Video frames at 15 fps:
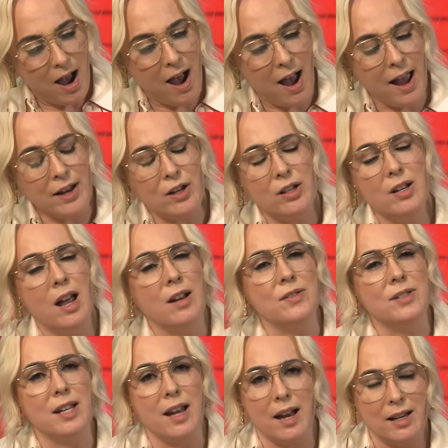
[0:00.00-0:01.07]
I could not have
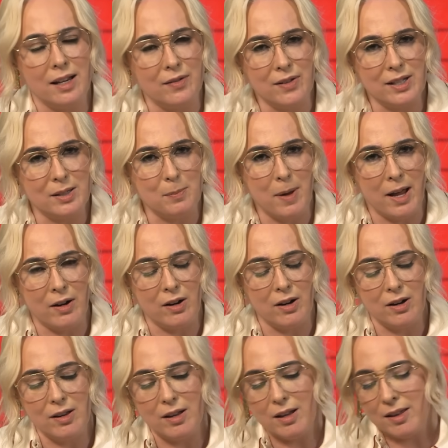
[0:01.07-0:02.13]
said any of this
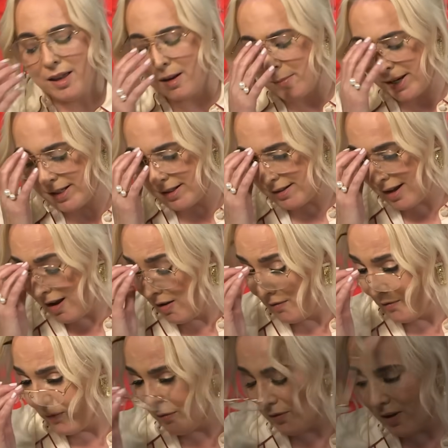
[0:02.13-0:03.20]
better than
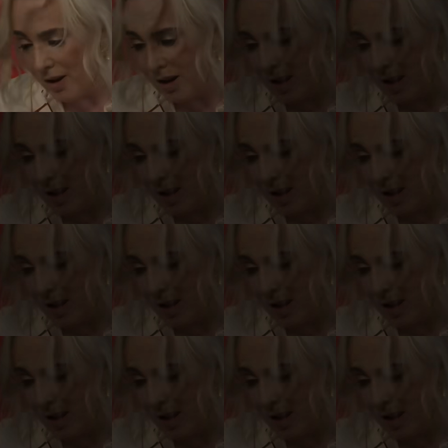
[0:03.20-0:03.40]
myself.